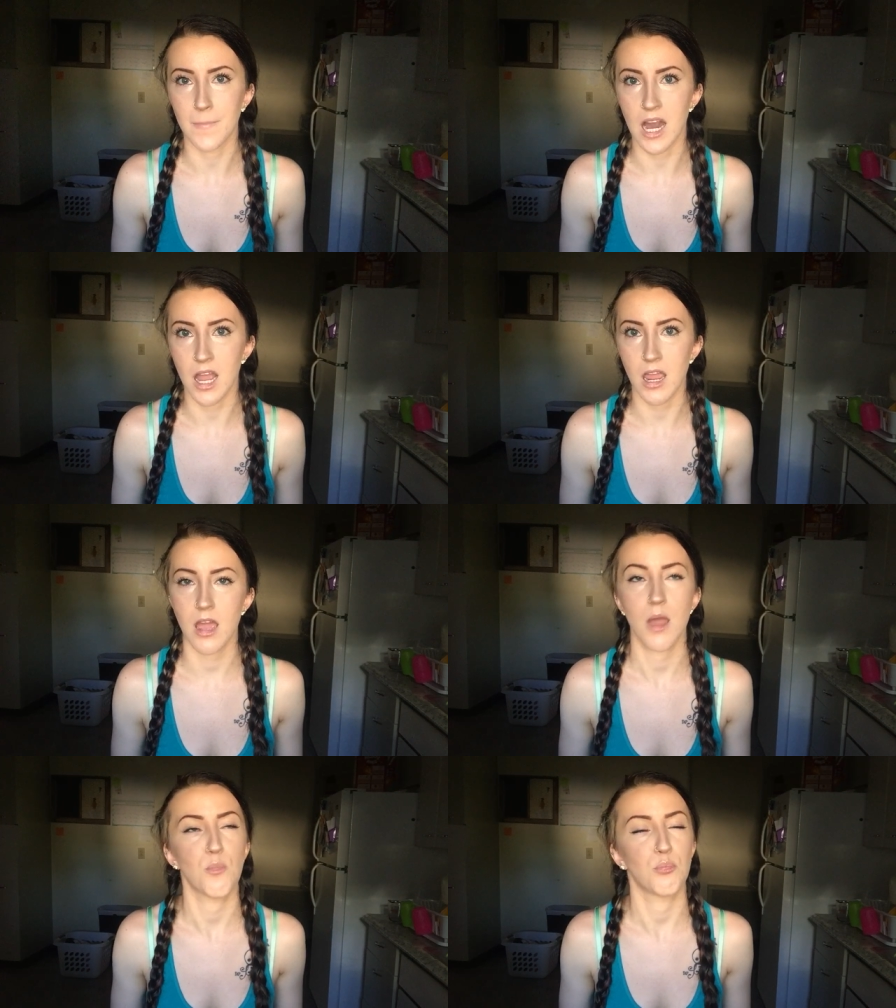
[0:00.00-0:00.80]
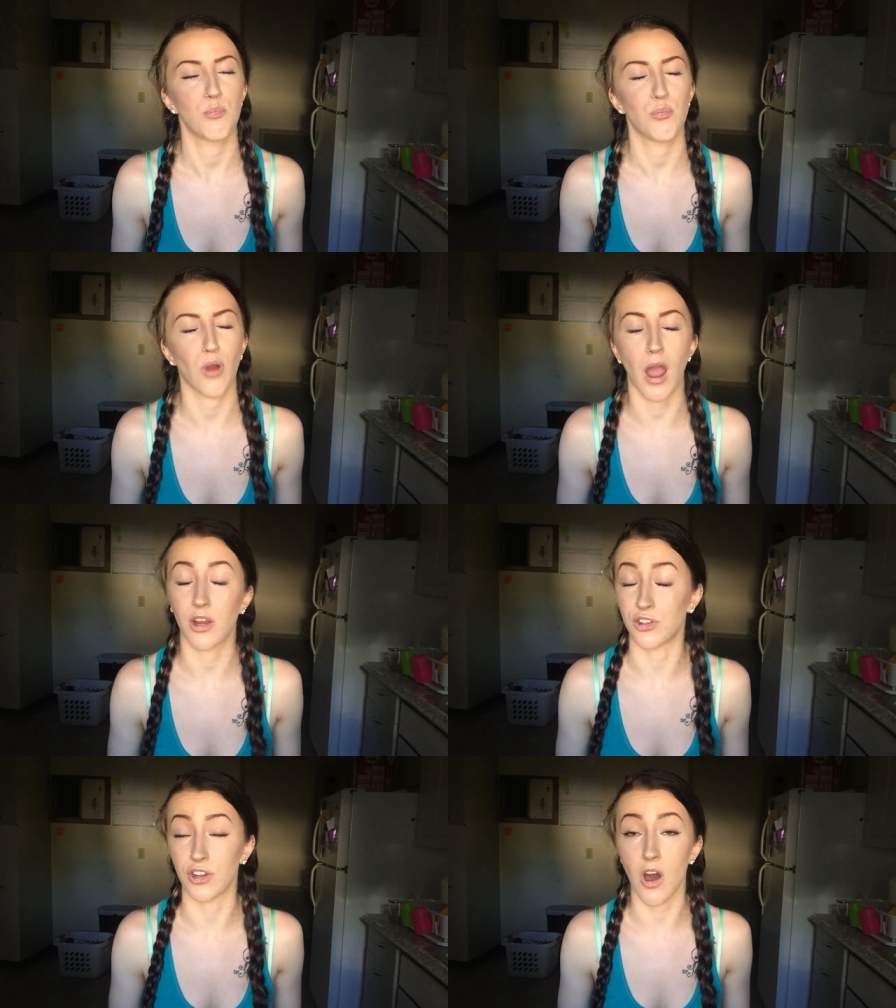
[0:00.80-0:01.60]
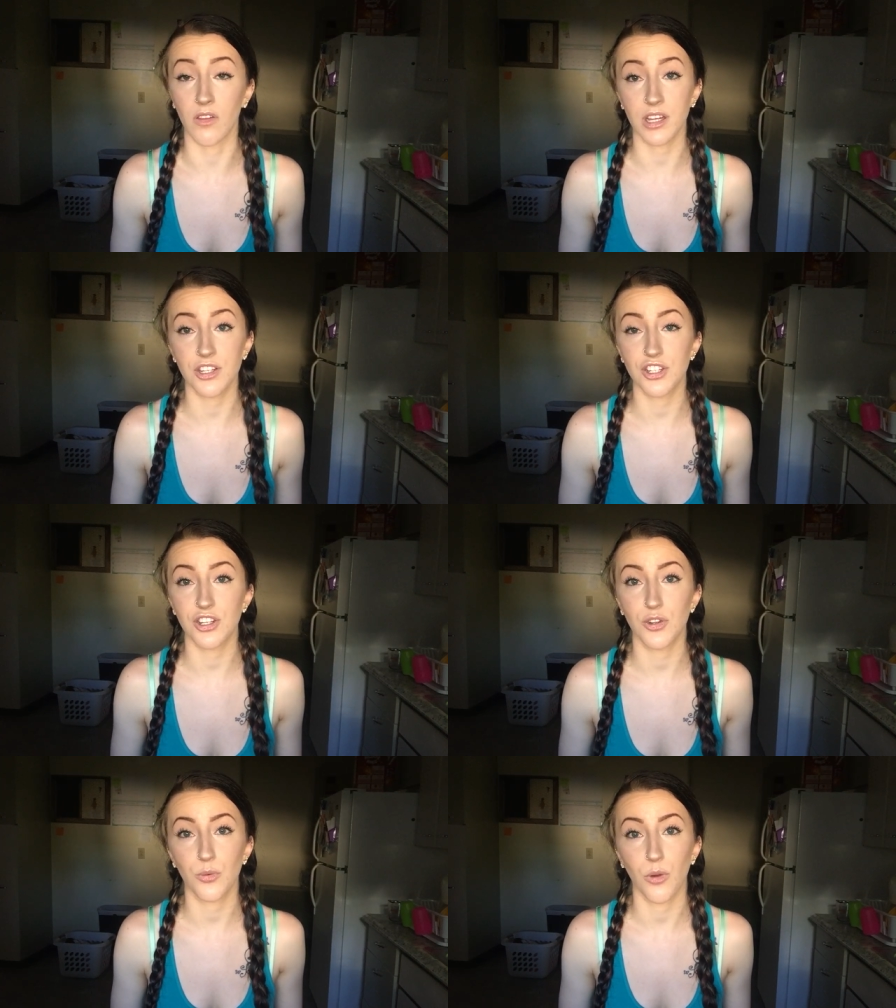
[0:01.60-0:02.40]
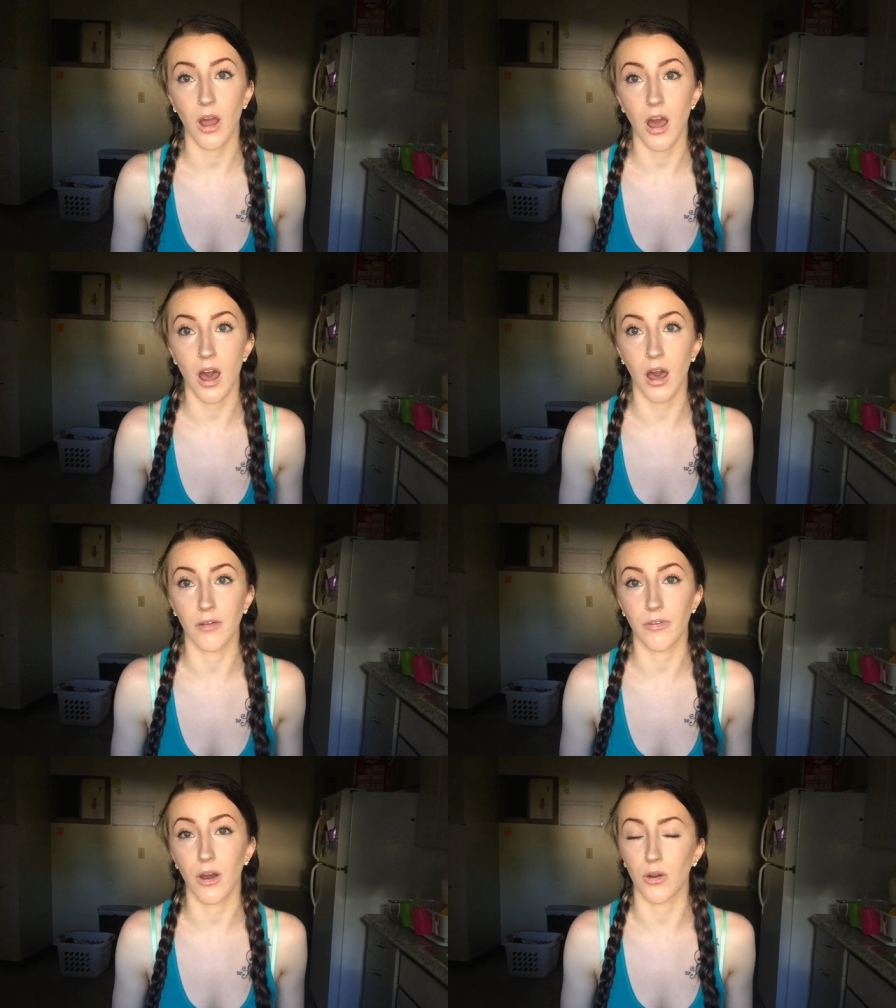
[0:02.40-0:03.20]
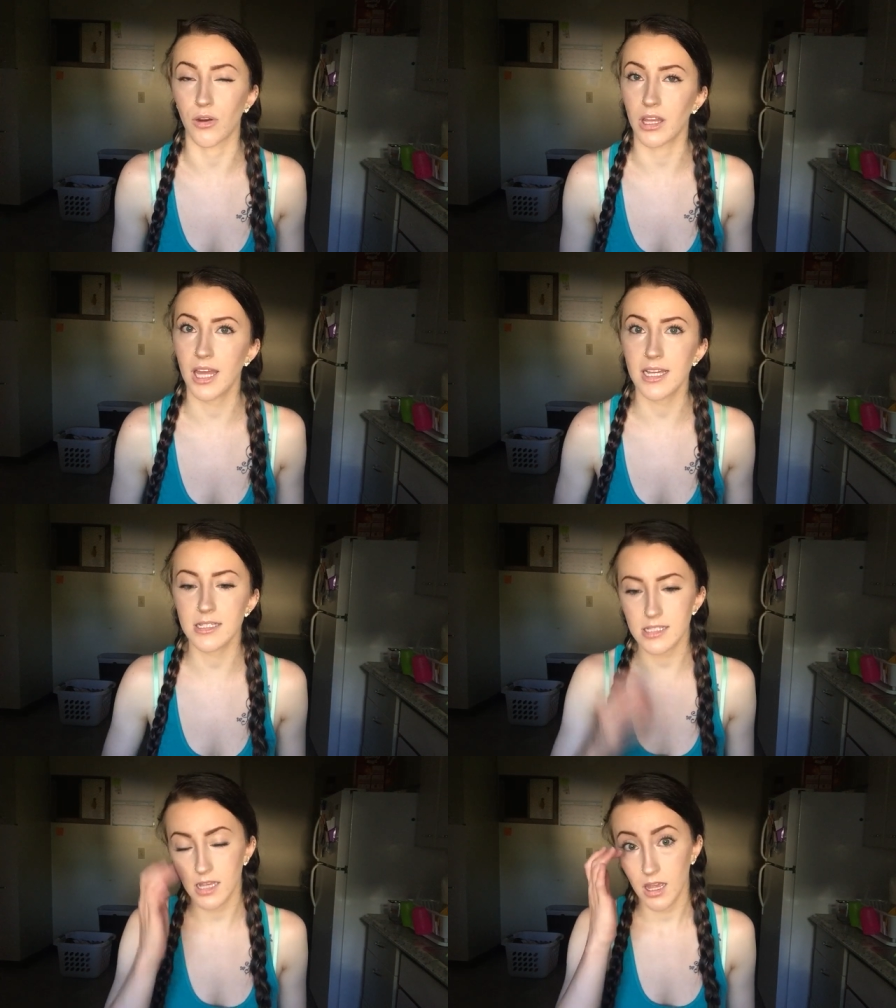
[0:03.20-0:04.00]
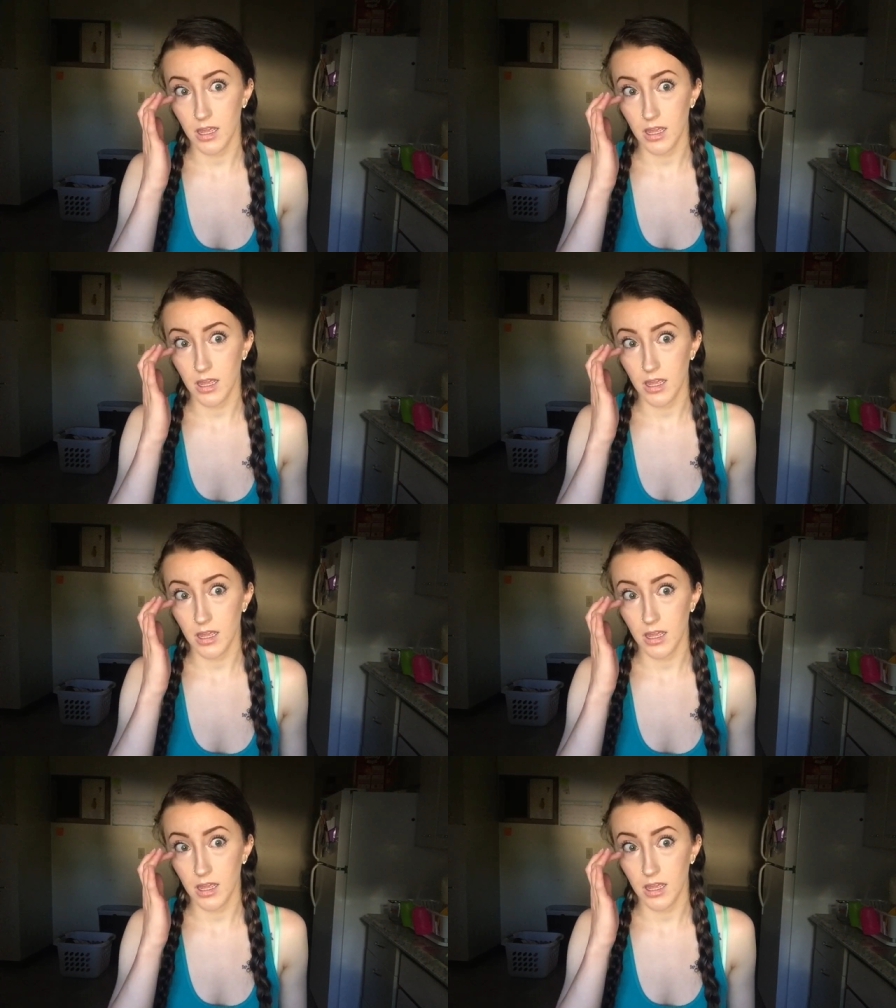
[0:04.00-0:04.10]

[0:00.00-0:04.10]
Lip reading: my prior knowledge of acrylics.